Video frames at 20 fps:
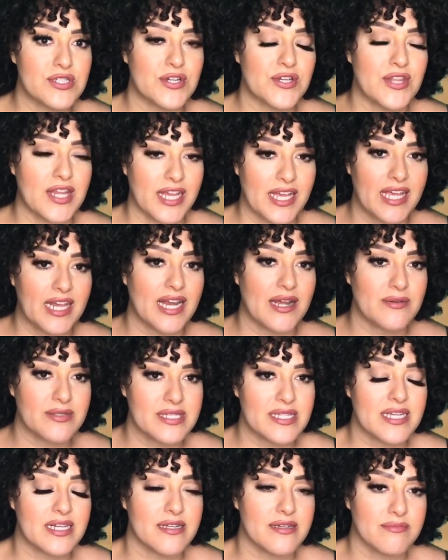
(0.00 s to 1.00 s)
thinking I was
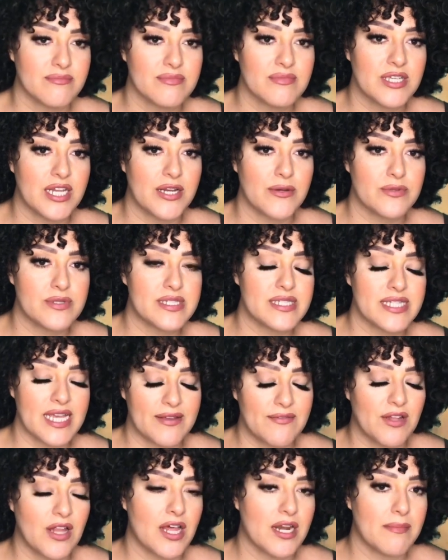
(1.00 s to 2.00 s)
gonna, you know,
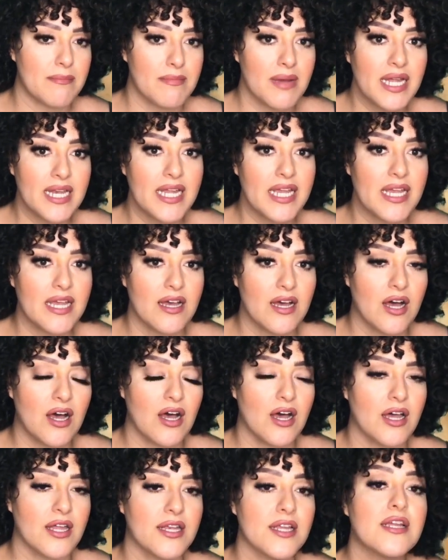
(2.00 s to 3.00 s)
save a lot of money
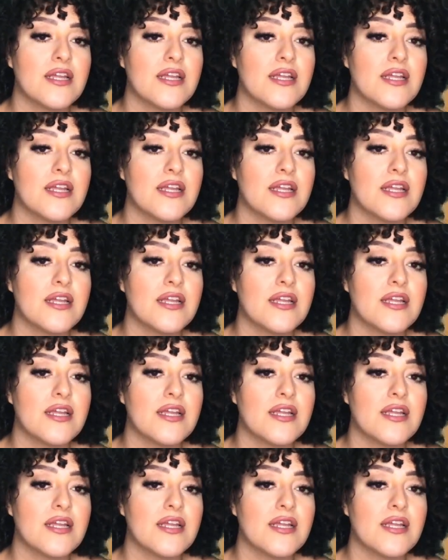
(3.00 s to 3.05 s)
on